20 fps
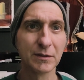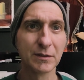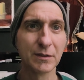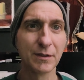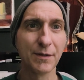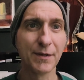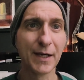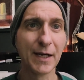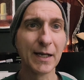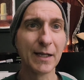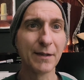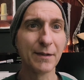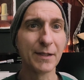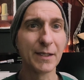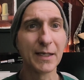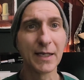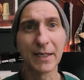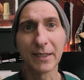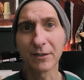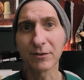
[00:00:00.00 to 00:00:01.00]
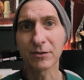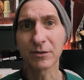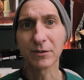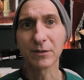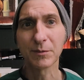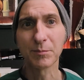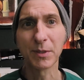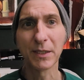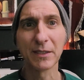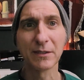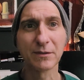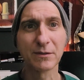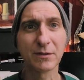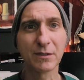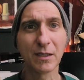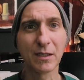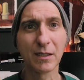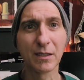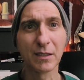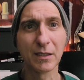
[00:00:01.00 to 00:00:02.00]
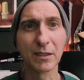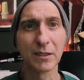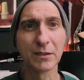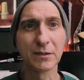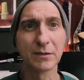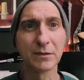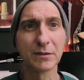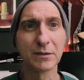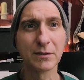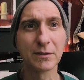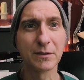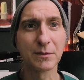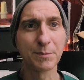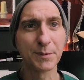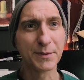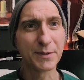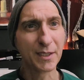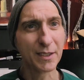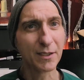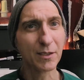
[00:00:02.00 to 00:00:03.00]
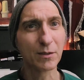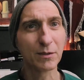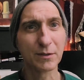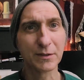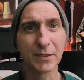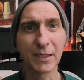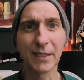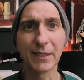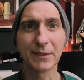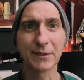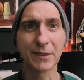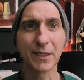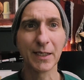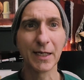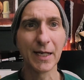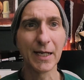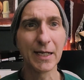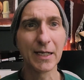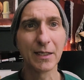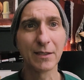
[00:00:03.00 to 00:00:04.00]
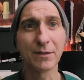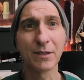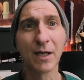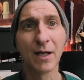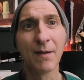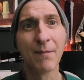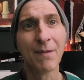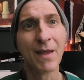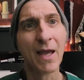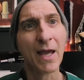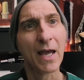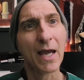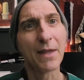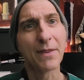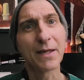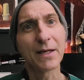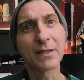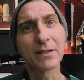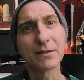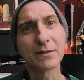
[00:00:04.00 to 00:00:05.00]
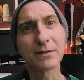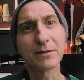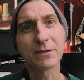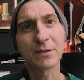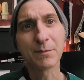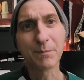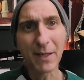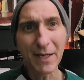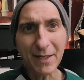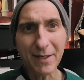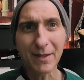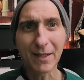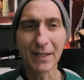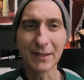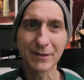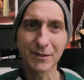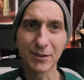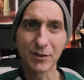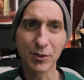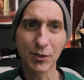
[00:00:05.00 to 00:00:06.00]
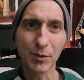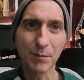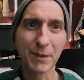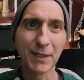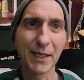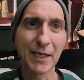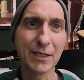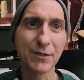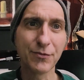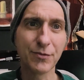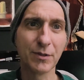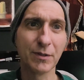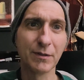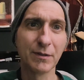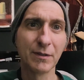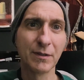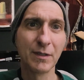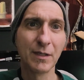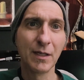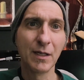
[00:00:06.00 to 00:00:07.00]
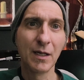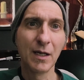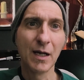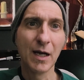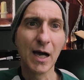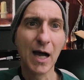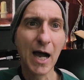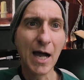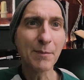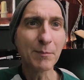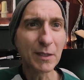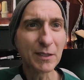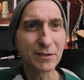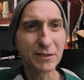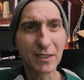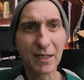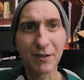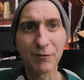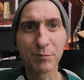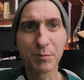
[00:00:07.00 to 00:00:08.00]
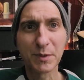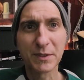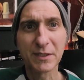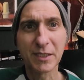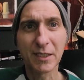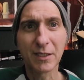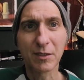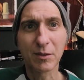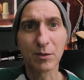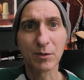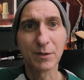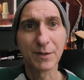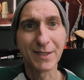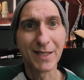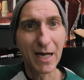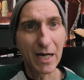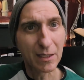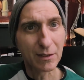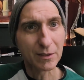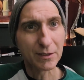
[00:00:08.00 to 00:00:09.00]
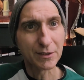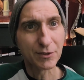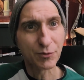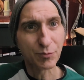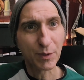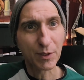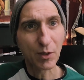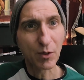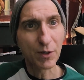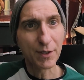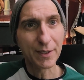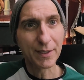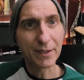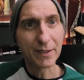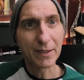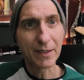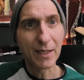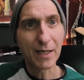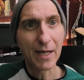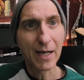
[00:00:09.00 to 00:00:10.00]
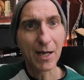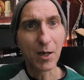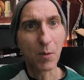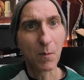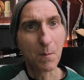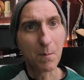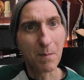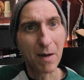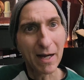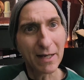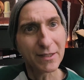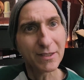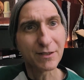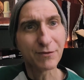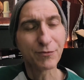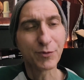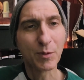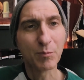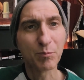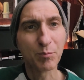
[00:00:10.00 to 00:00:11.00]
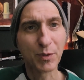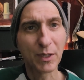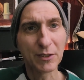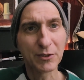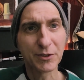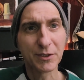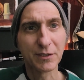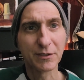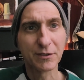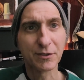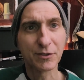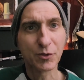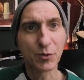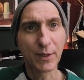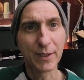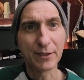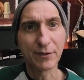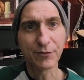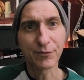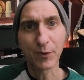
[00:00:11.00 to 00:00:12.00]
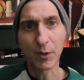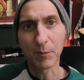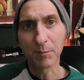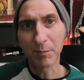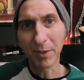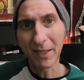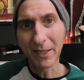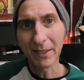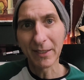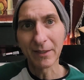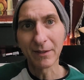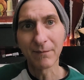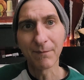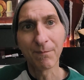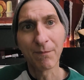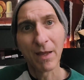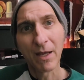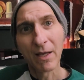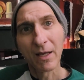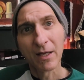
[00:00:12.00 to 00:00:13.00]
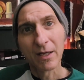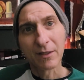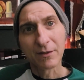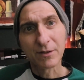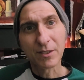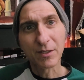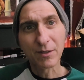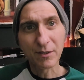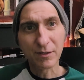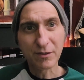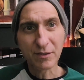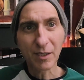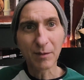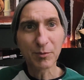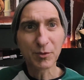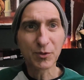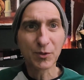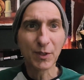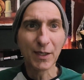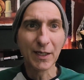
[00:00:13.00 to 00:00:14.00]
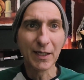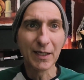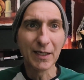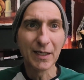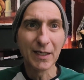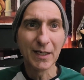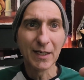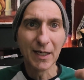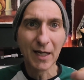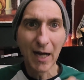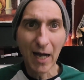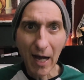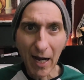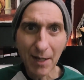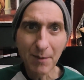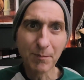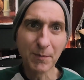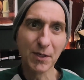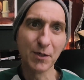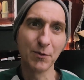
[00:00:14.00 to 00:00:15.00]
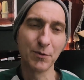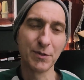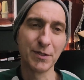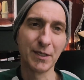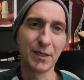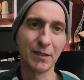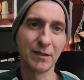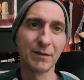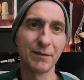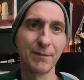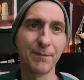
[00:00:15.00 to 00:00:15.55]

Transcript: that the answer depends on the particular task at hand, and that to make that determination, I must have particular knowledge regarding how my different brushes transfer paint to the substrate I'm using.